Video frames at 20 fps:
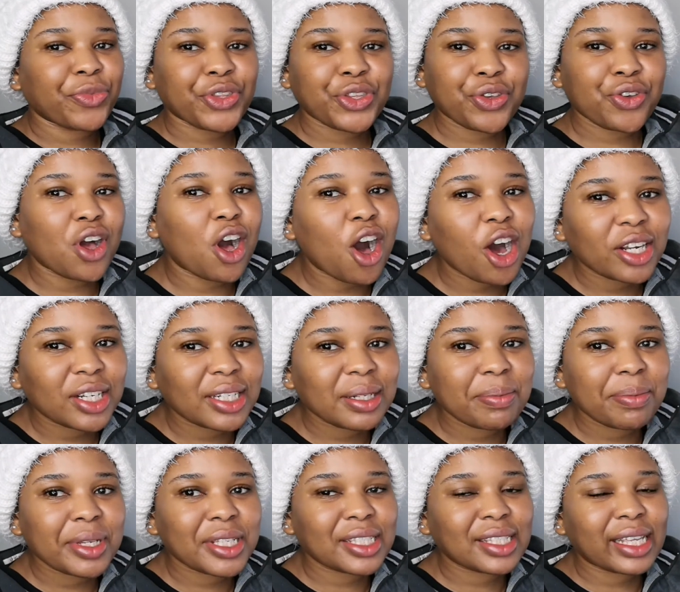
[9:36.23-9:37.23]
You hardly
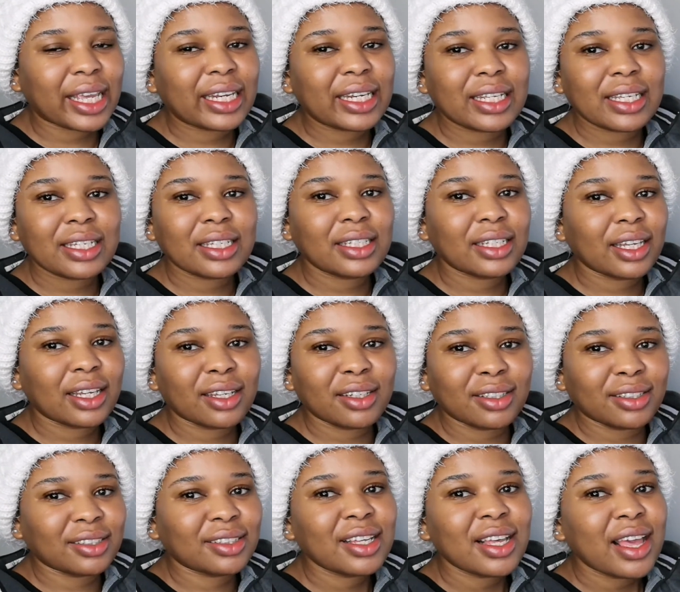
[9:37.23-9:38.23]
miss any
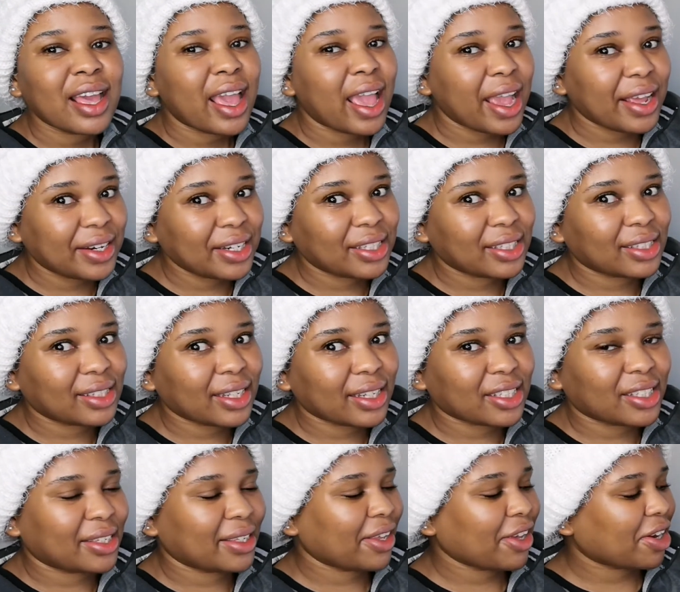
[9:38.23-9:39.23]
any
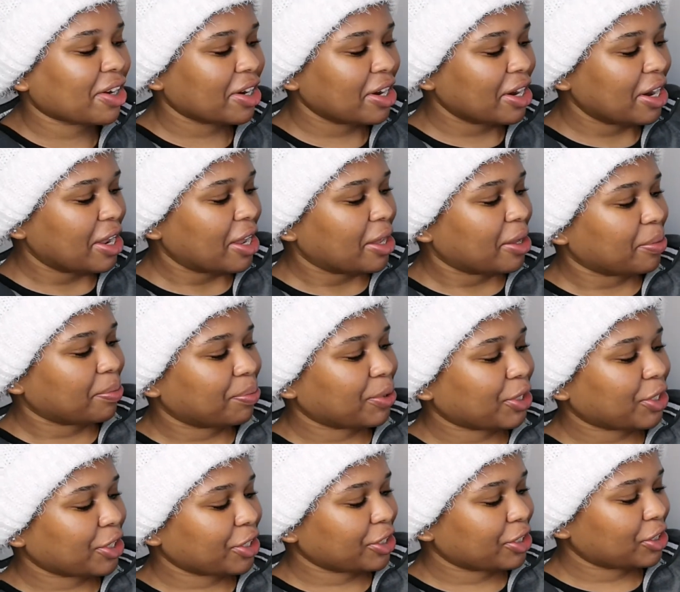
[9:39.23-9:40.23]
sticks here,
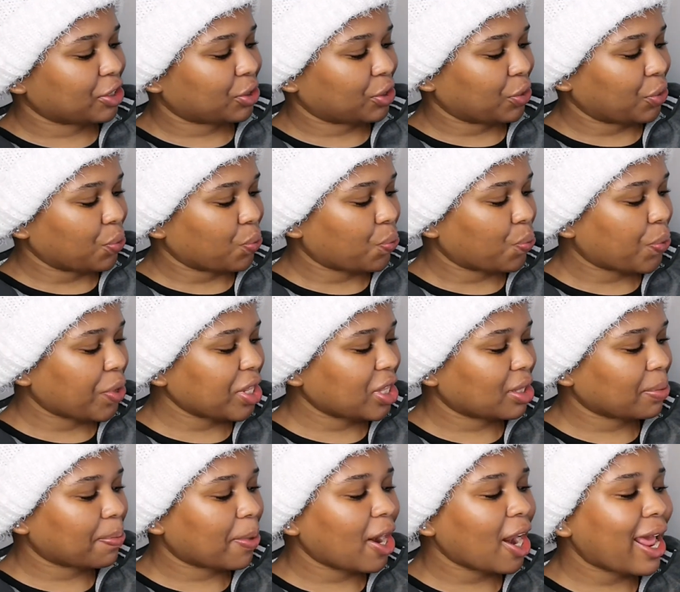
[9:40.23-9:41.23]
because
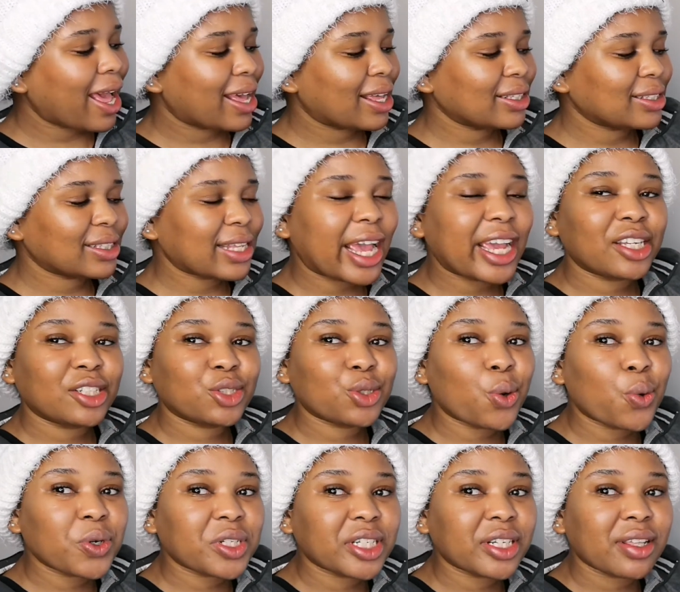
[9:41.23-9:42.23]
with plus I
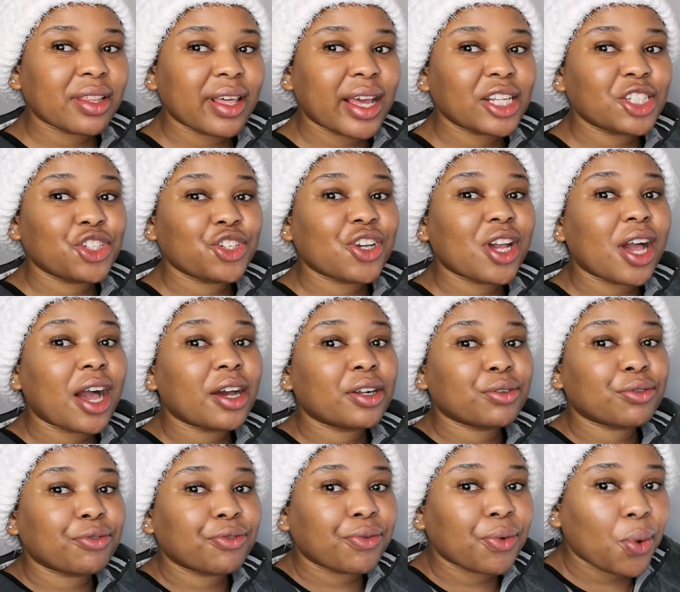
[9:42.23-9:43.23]
taught her that you
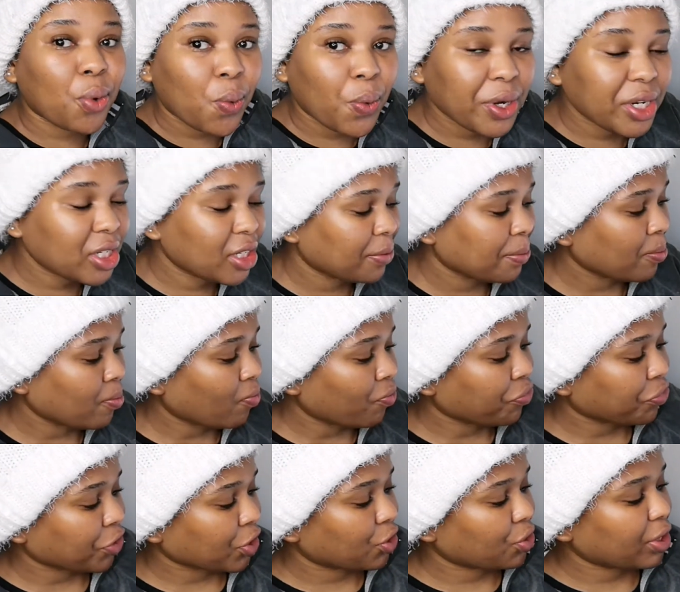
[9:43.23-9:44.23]
count forward.
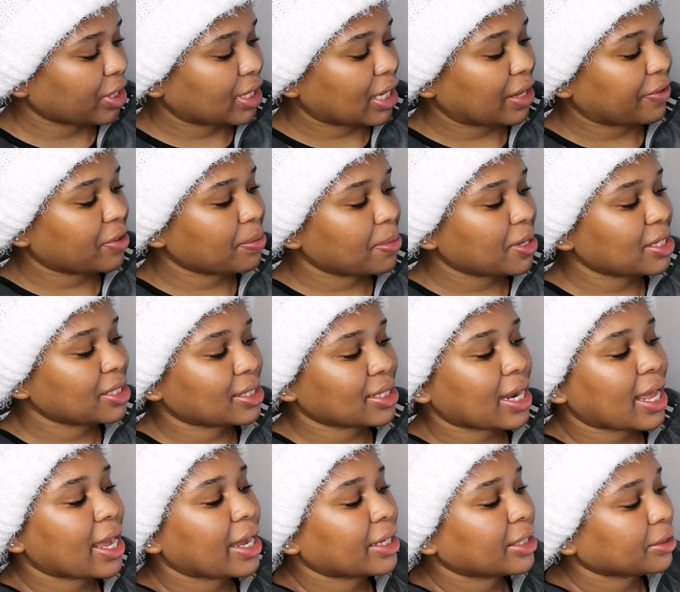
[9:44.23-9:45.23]
So 11 plus
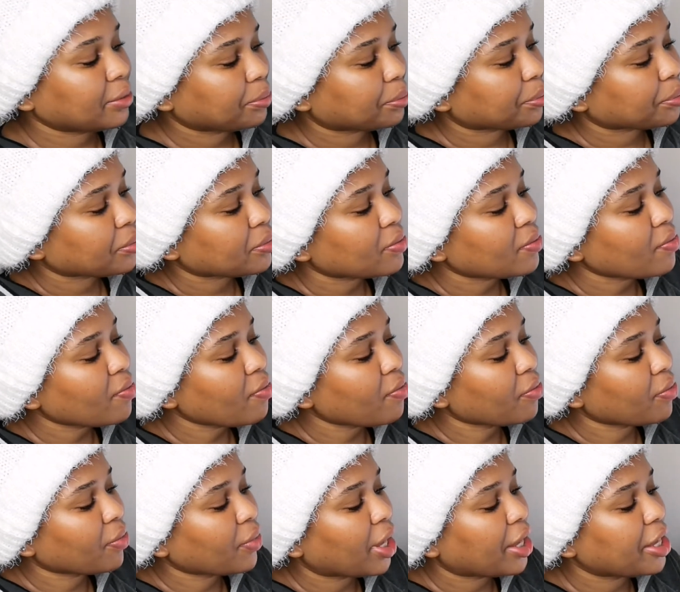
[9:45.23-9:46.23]
9
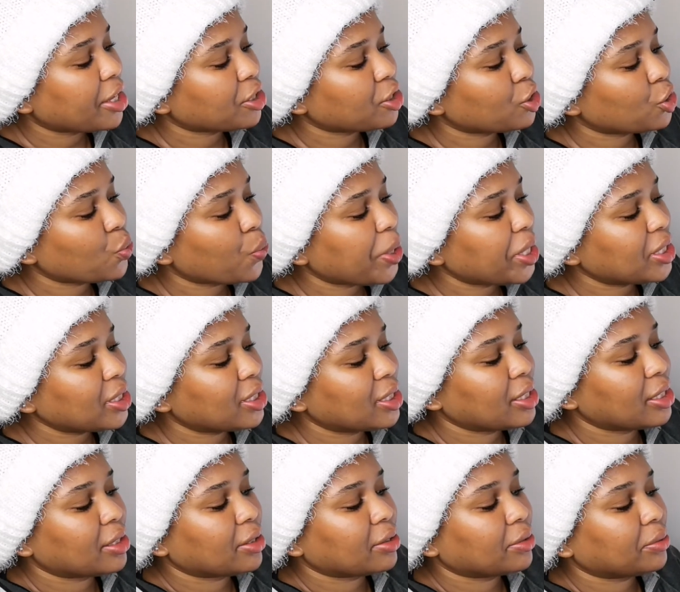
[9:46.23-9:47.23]
is
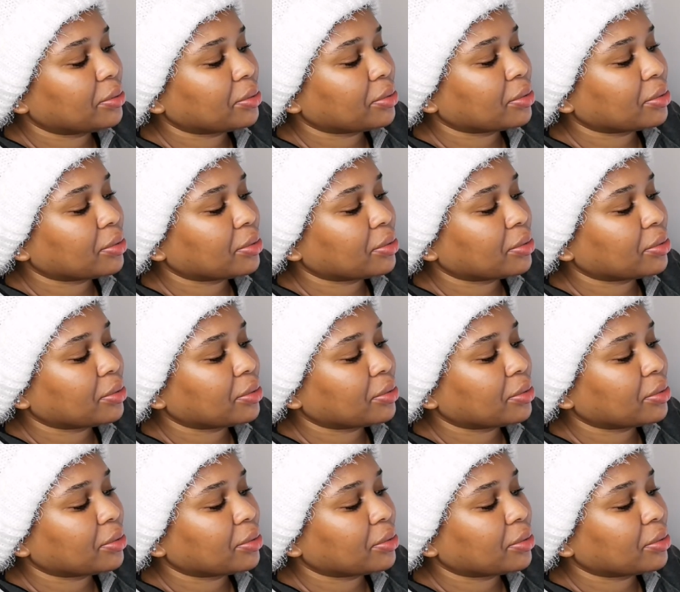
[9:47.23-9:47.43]
20.